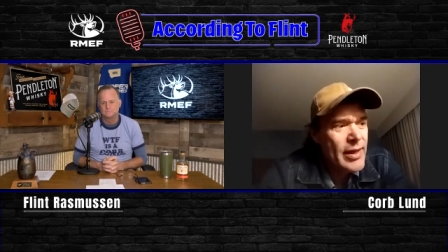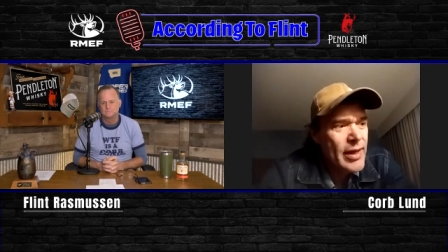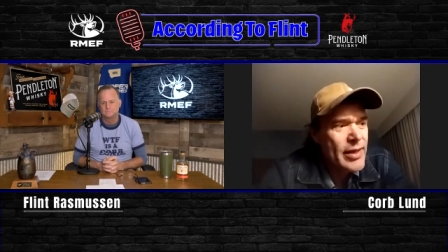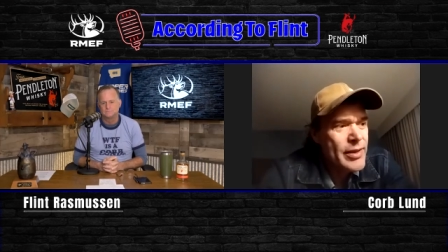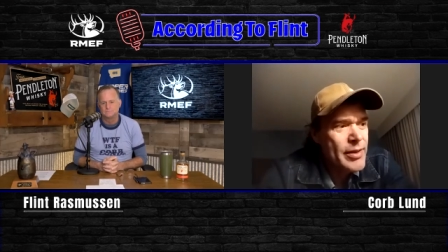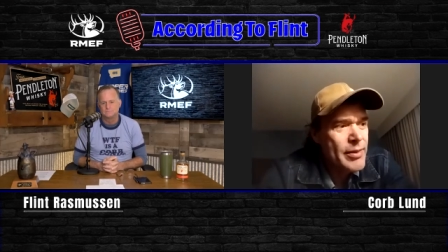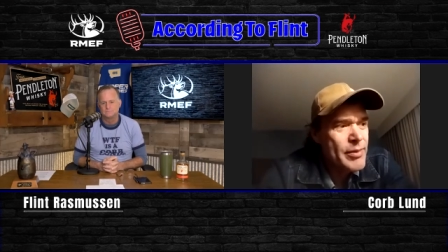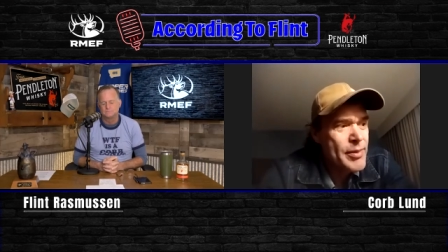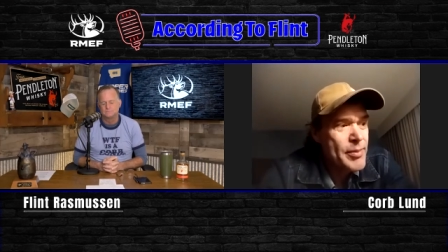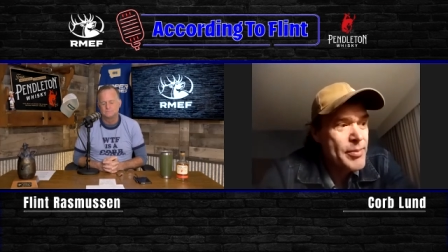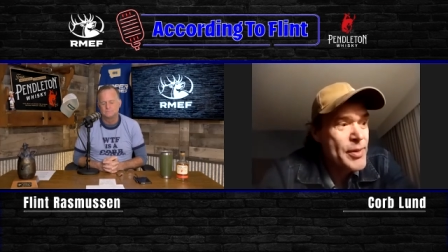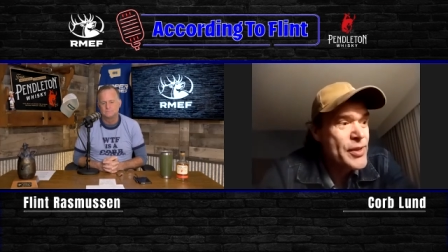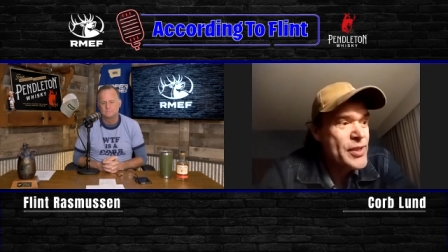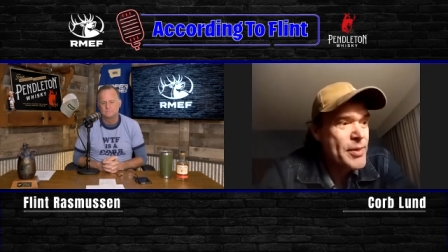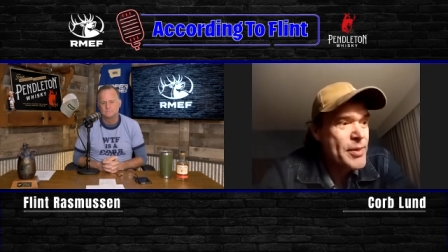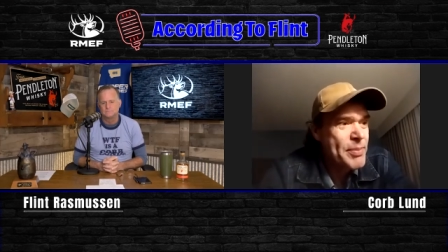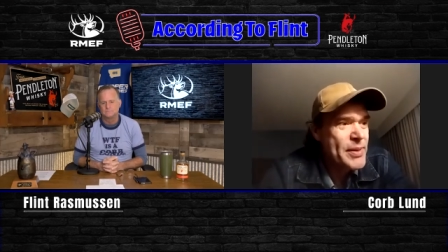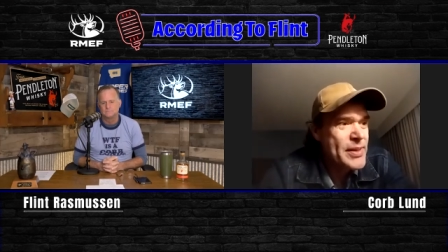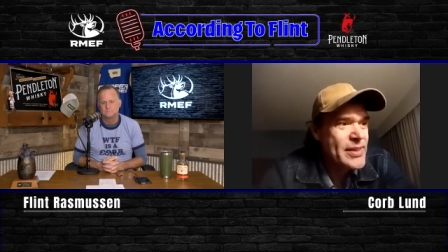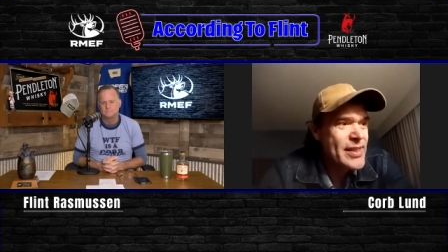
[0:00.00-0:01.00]
yeah, the, the,
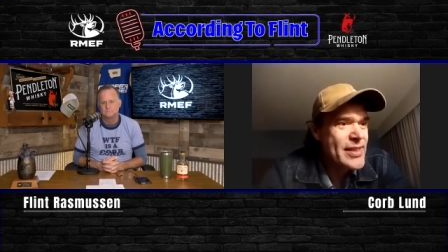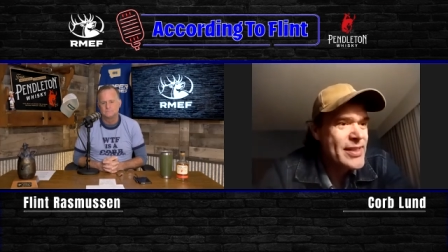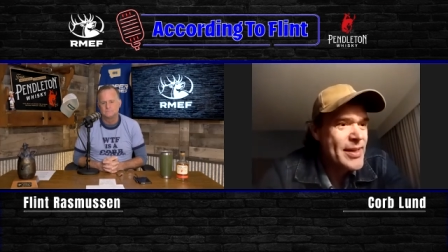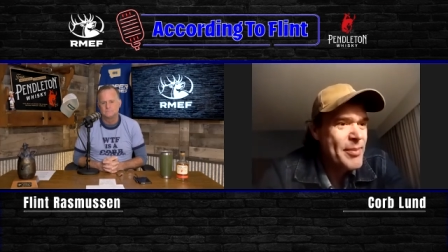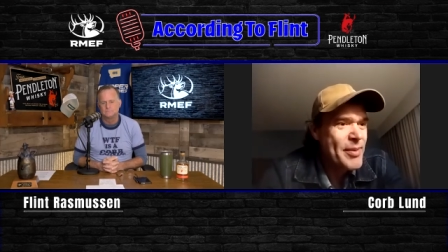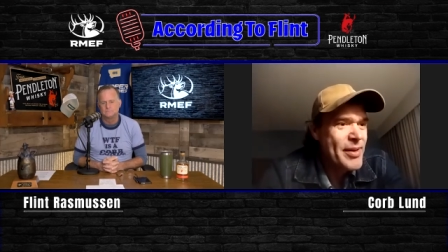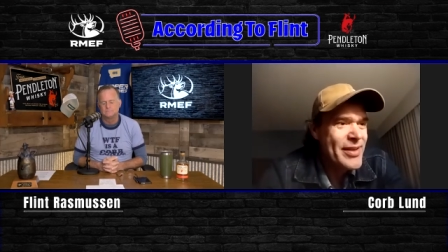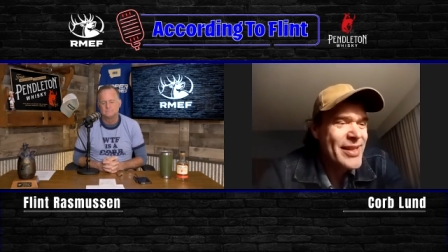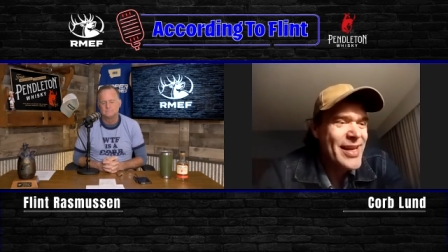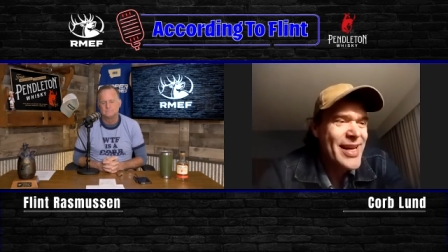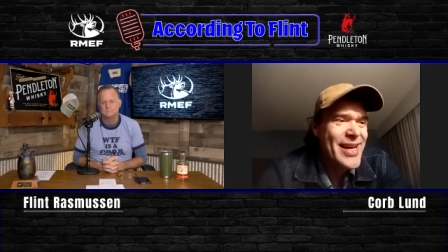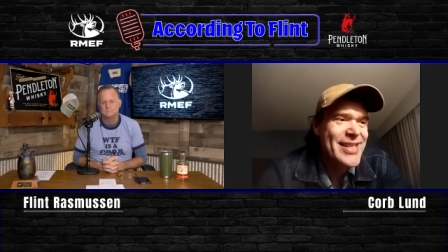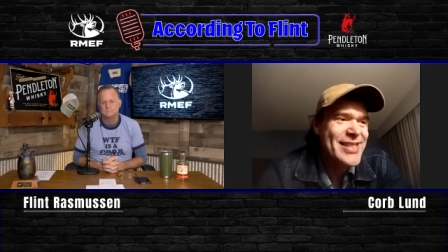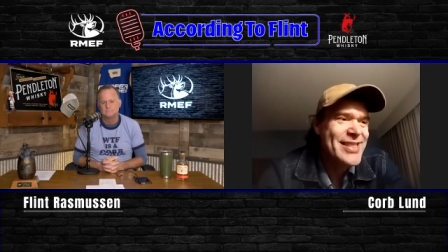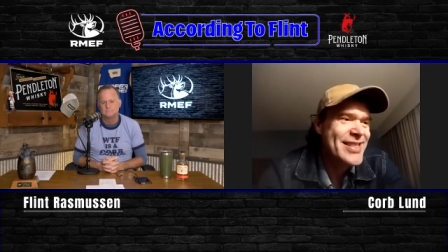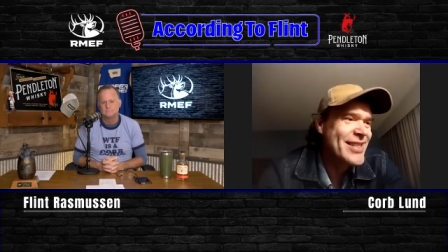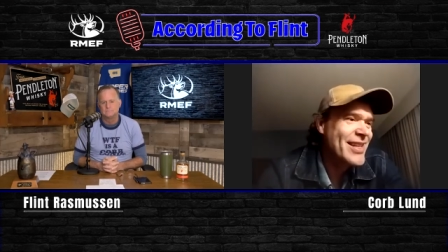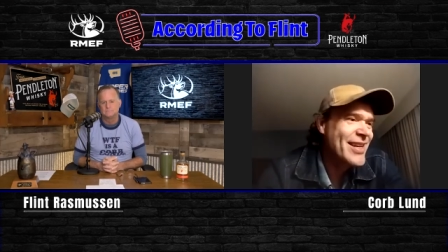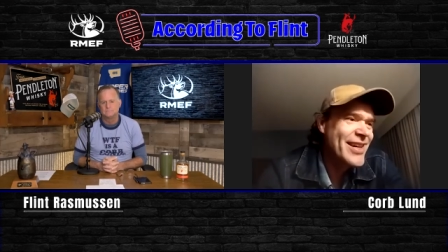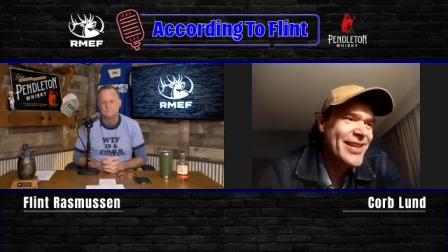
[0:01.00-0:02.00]
music business, I'm like,
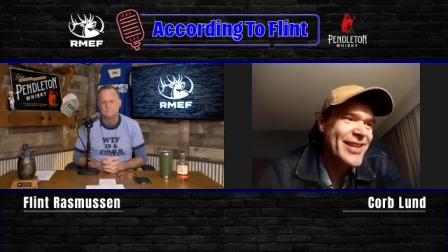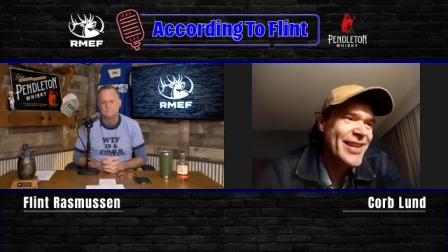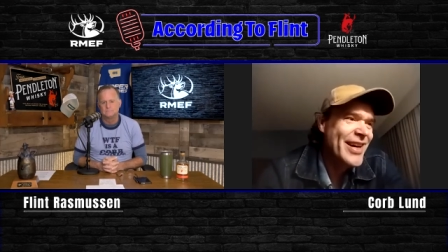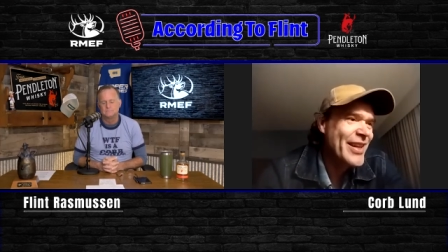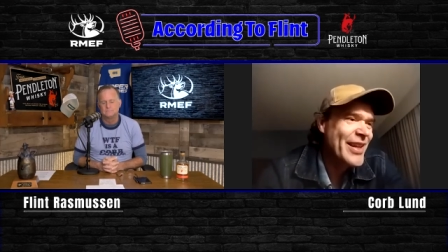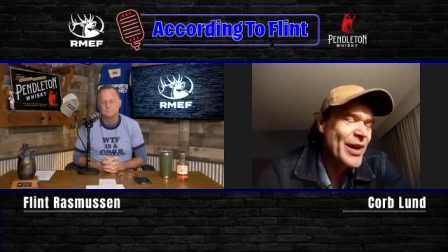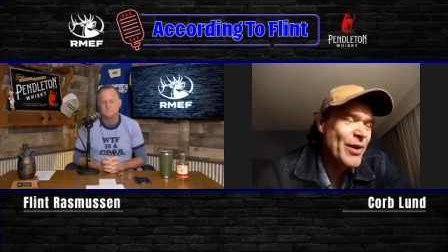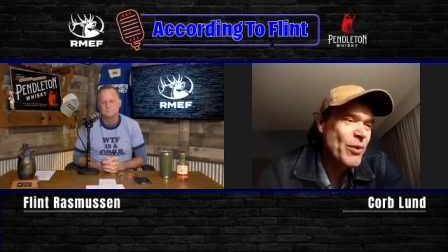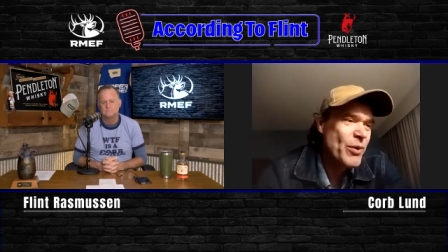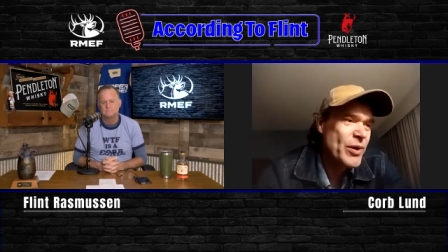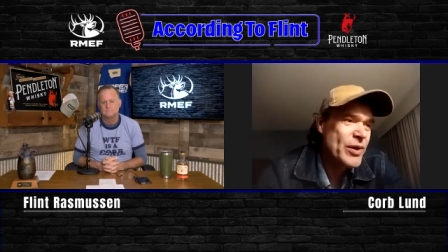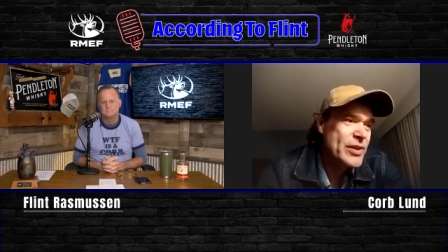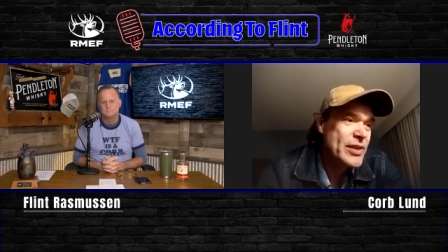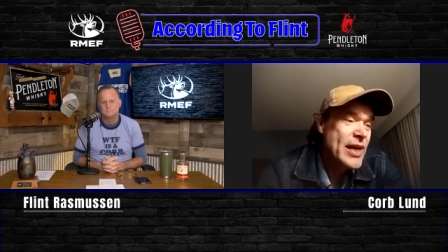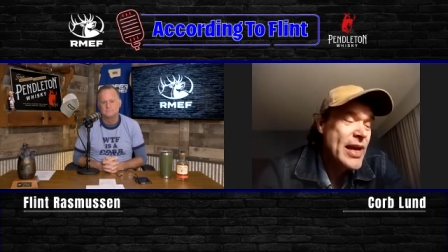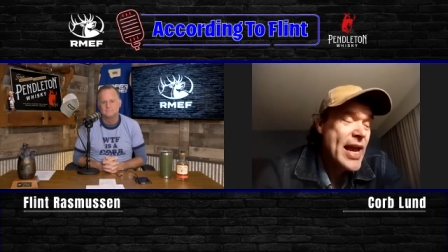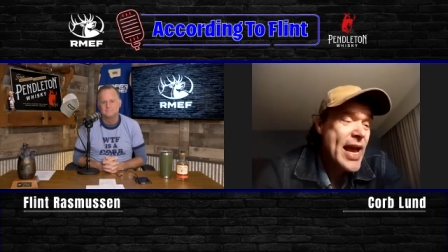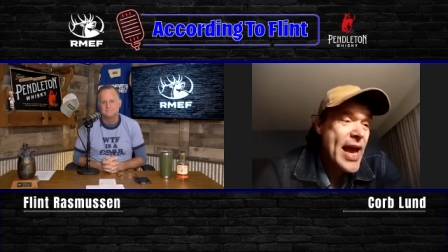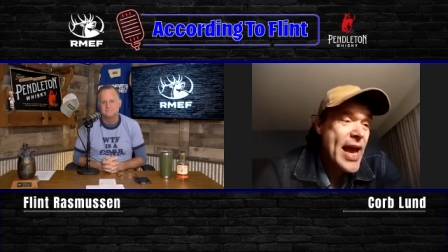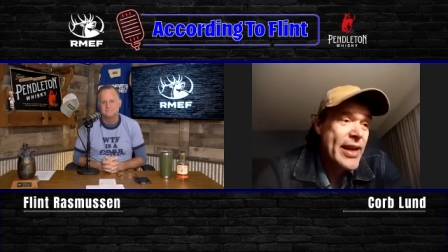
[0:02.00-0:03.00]
"That's not how that
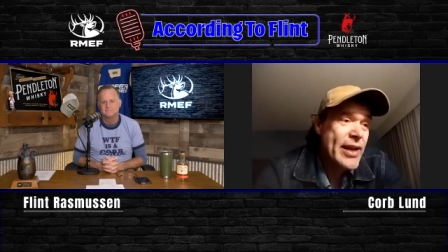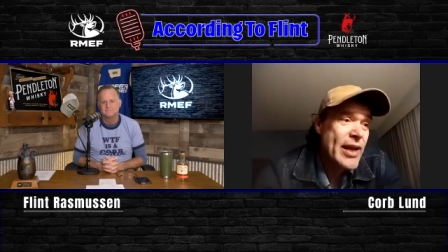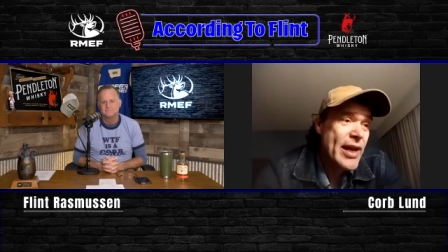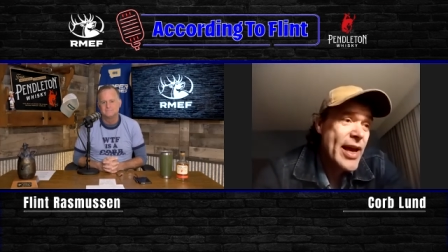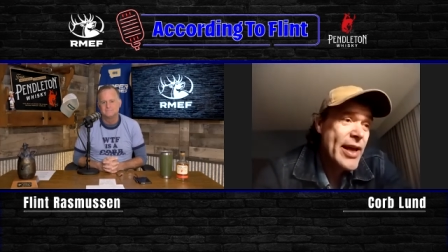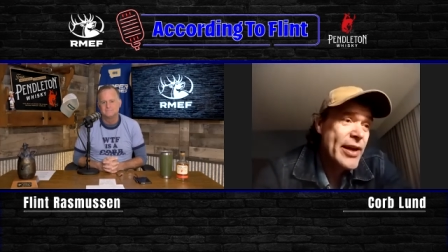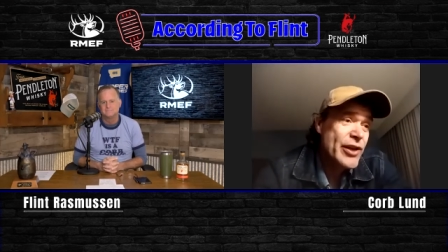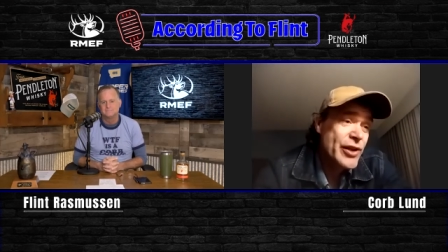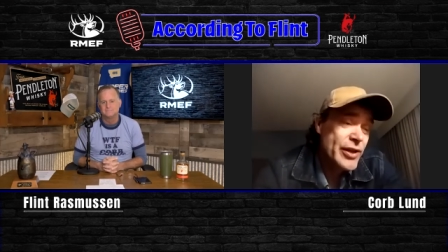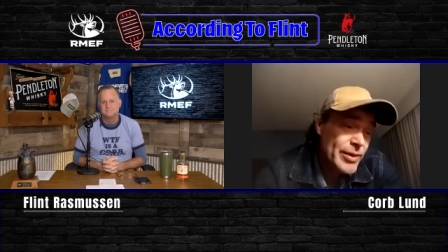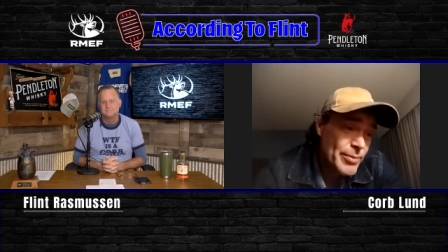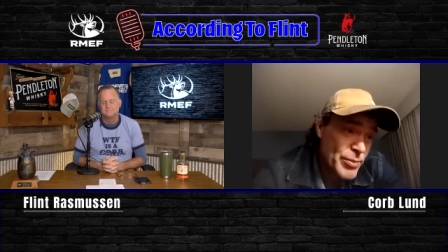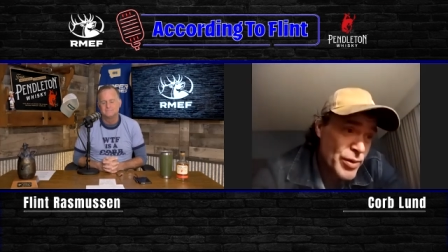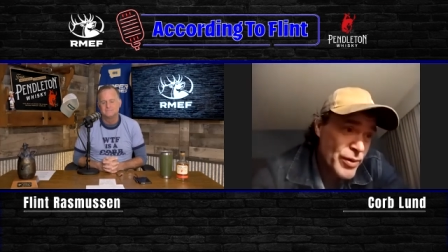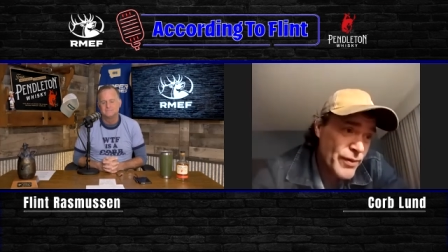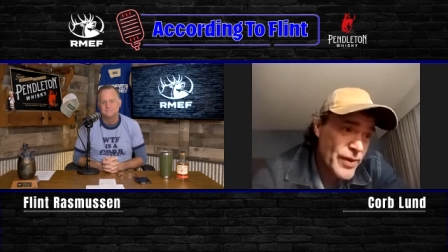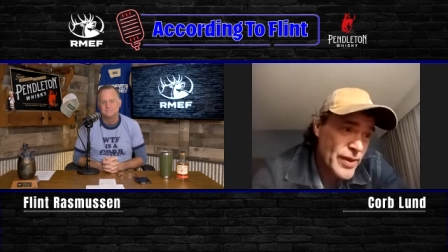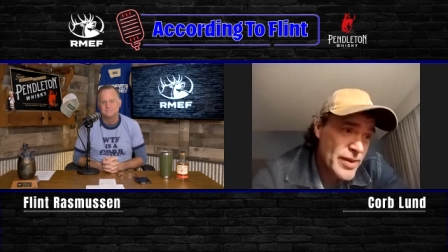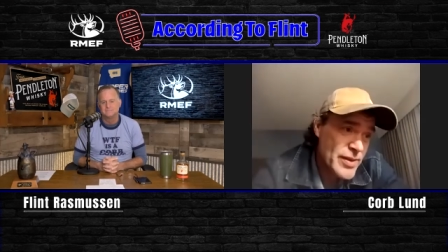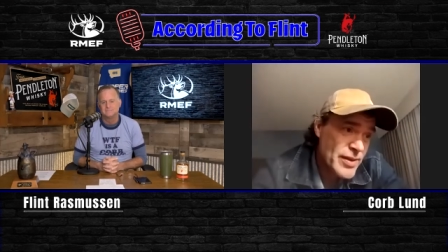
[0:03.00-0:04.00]
works." And and good
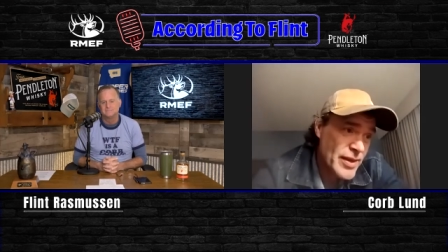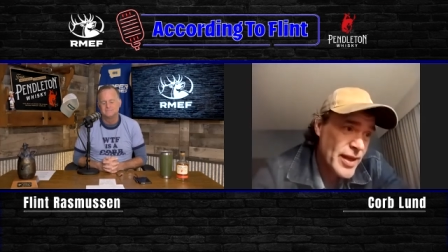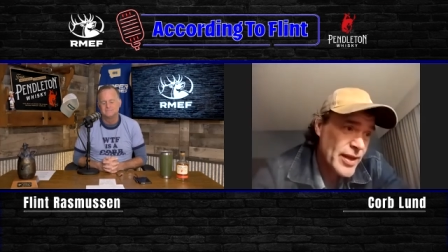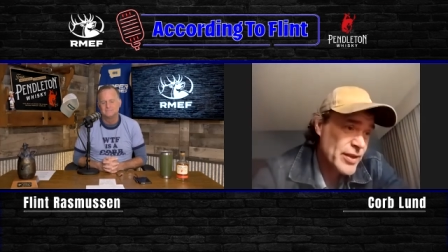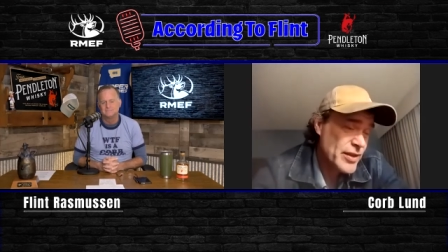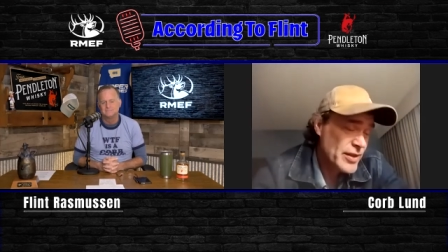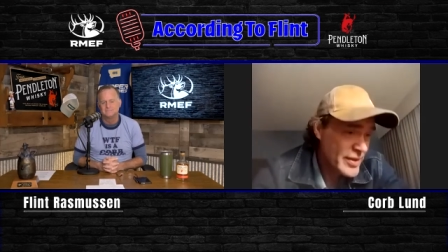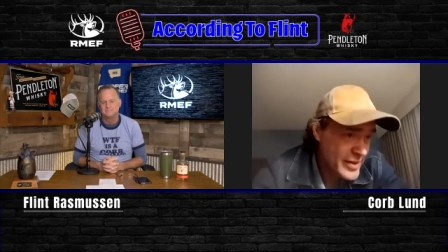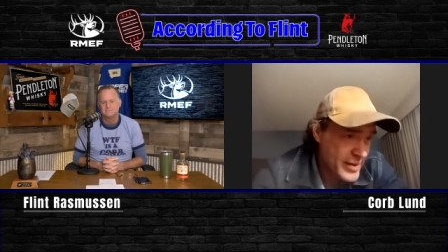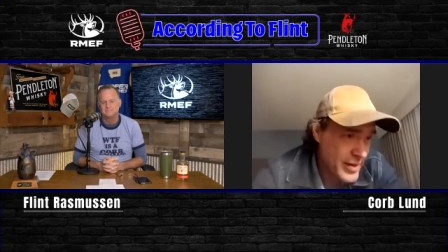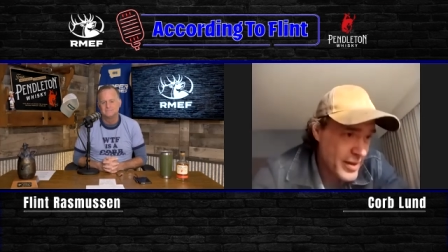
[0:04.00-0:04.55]
movies and